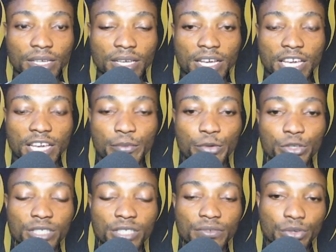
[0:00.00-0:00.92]
A
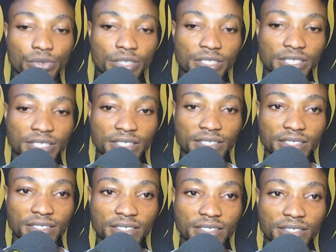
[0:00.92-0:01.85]
beautiful reason,
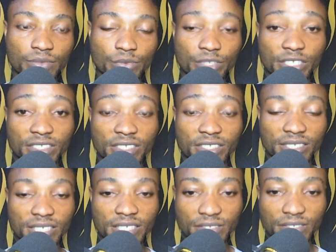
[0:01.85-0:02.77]
which is the
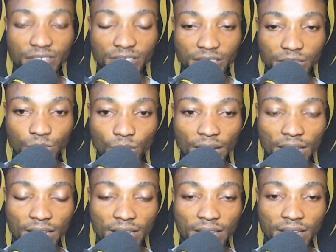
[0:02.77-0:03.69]
sixth reason
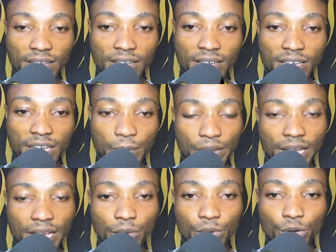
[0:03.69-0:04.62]
why a
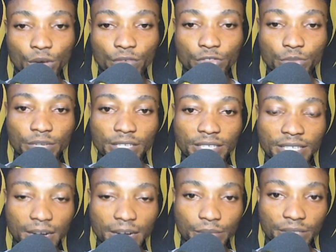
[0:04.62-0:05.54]
player would love to play the
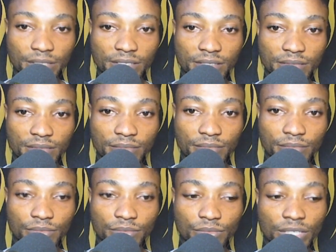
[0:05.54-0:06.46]
gambit,
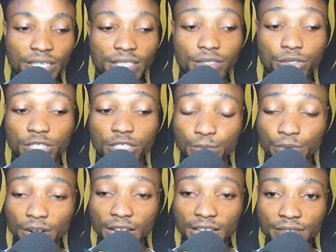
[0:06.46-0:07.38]
is to
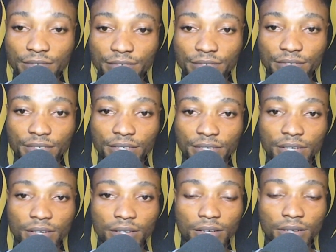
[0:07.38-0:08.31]
deprive
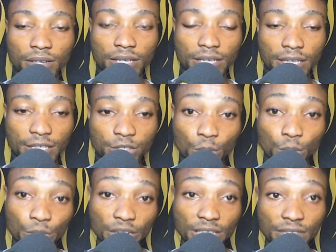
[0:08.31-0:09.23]
his
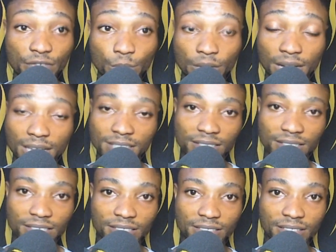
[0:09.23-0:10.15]
opponent from
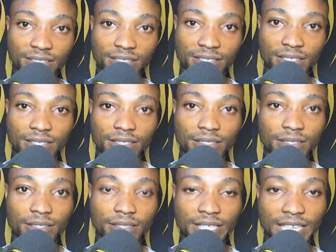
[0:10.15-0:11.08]
castling.
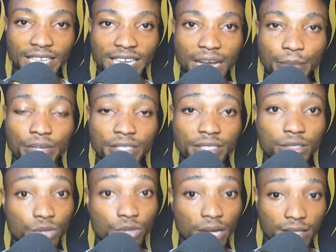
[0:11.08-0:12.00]
The inability
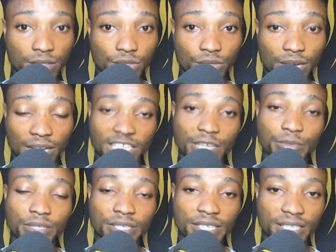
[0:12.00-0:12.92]
to castle and keep
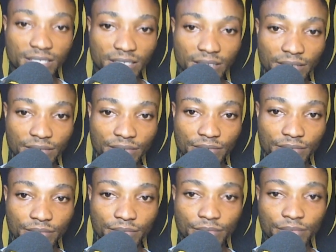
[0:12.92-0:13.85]
the king safe.
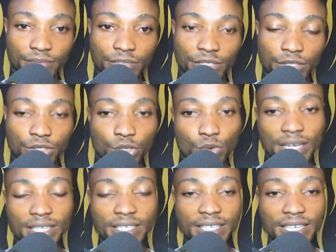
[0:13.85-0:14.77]
So when
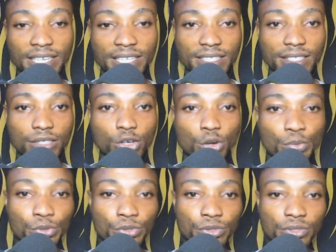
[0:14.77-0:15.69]
the king is in the
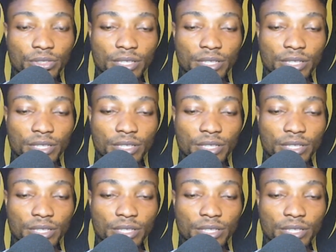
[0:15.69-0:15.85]
open,